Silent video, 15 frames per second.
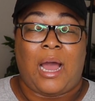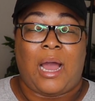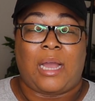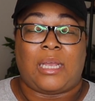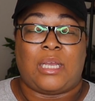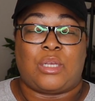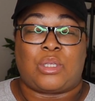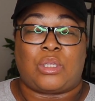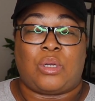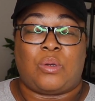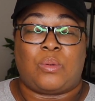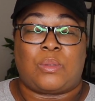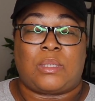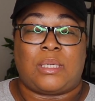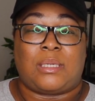I get
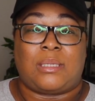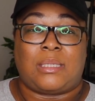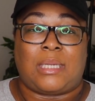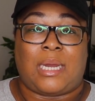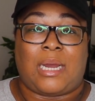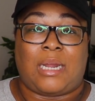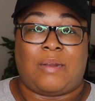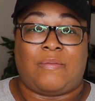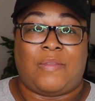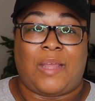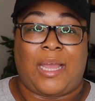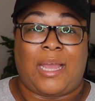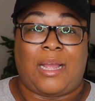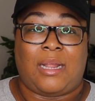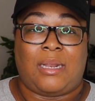so sick and tired of
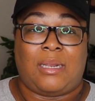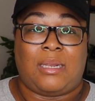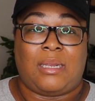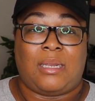that